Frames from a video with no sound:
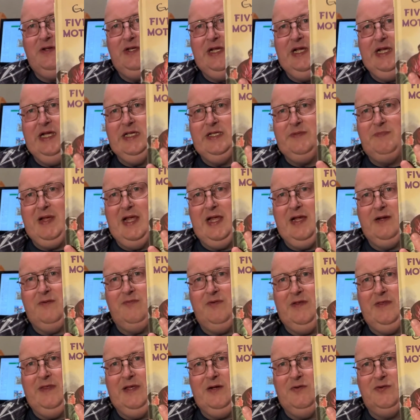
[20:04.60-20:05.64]
years back
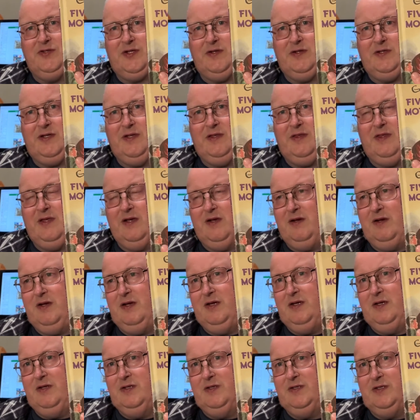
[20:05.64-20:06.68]
when they also did
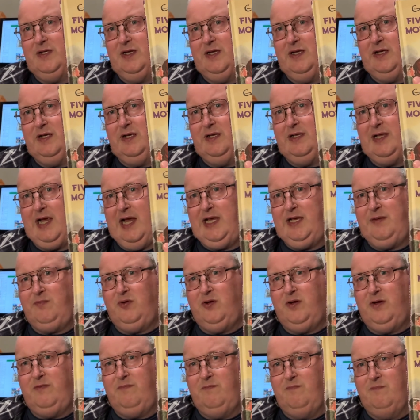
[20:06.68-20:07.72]
those
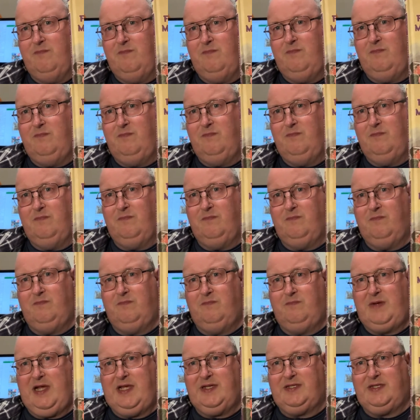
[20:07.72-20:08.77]
Ladybird
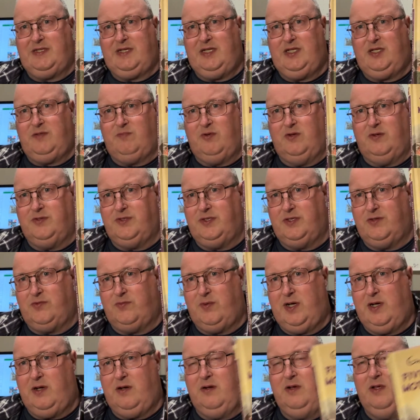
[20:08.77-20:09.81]
pastiche books as
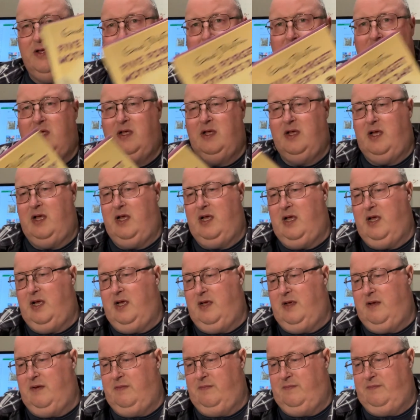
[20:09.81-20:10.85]
well.
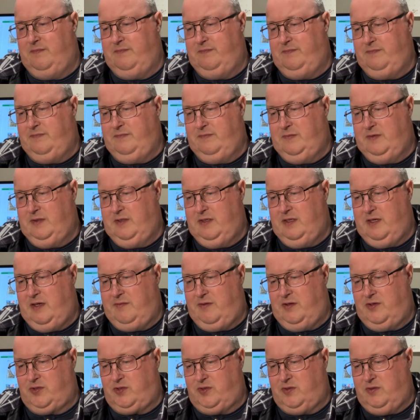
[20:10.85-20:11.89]

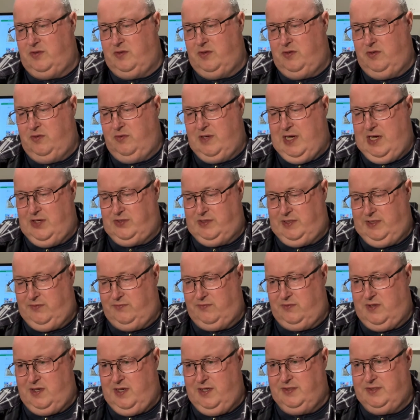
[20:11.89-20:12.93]
Not sure who actually
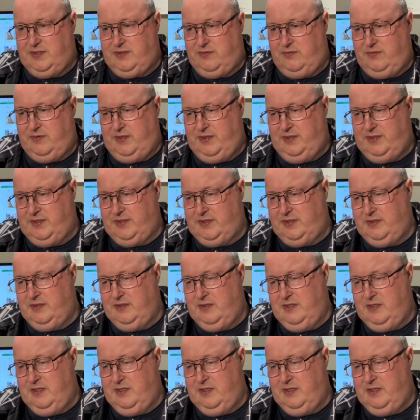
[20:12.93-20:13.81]
writes all this.